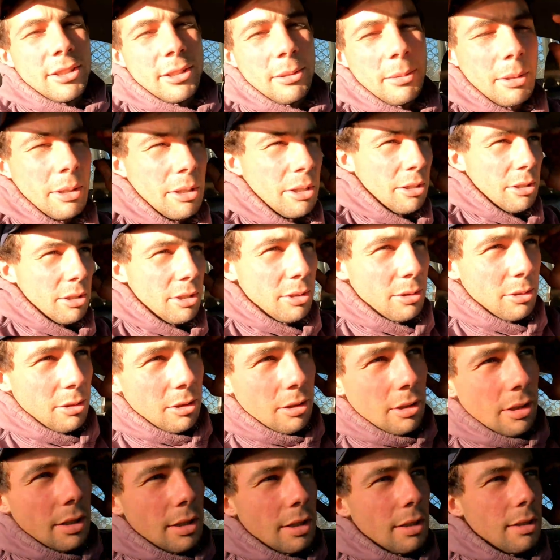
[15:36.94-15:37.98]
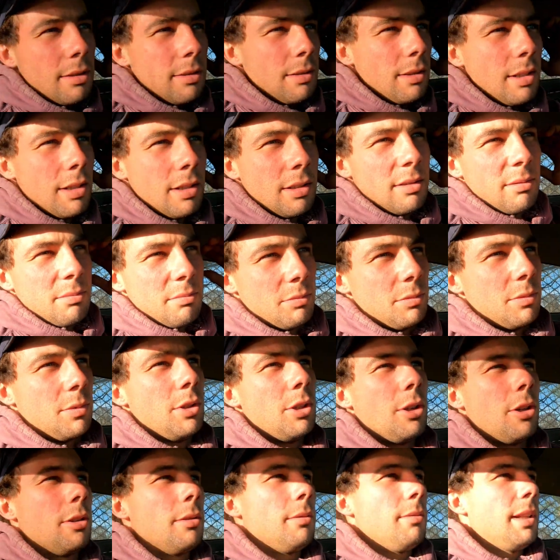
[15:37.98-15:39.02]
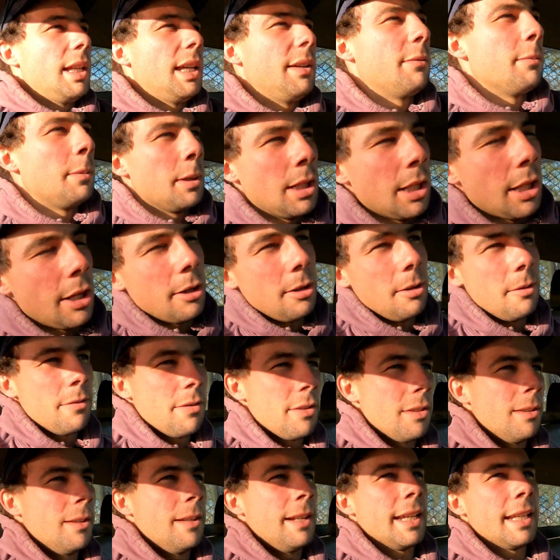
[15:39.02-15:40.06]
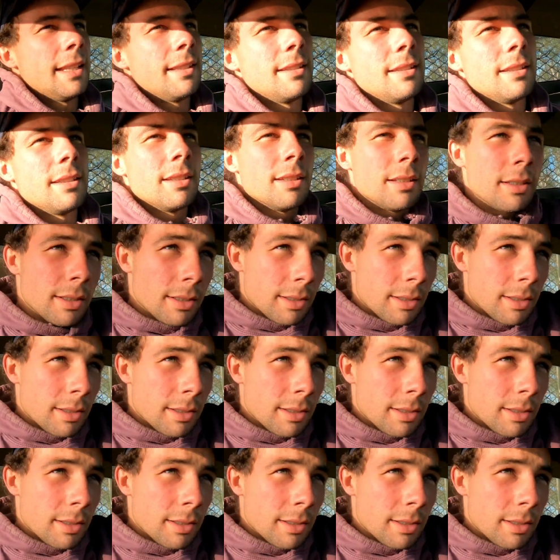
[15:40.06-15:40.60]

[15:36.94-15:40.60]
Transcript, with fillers: So we've got to sort of not leave them alone for the next